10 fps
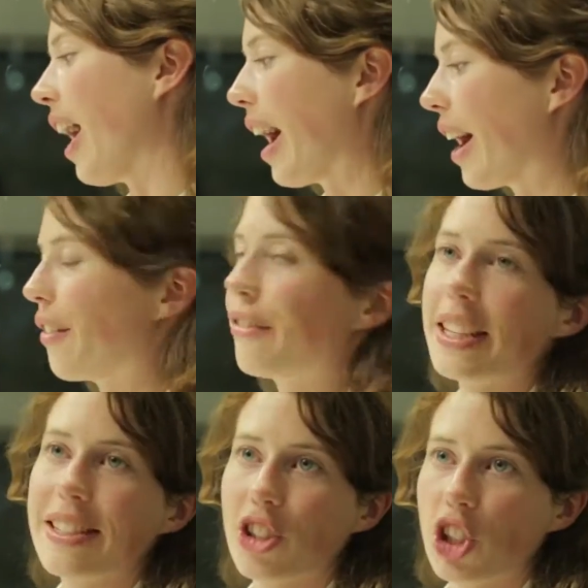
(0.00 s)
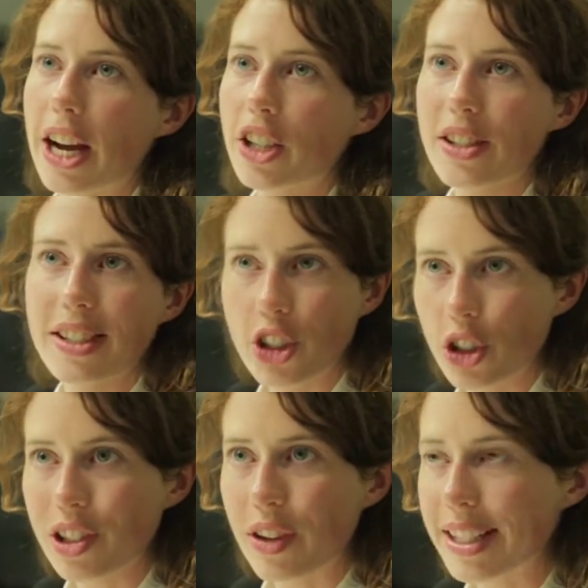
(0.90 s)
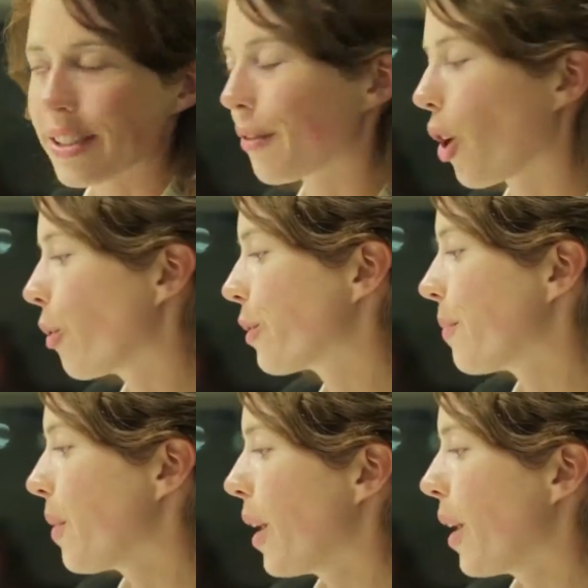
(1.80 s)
are fees and charges and interest rates involved.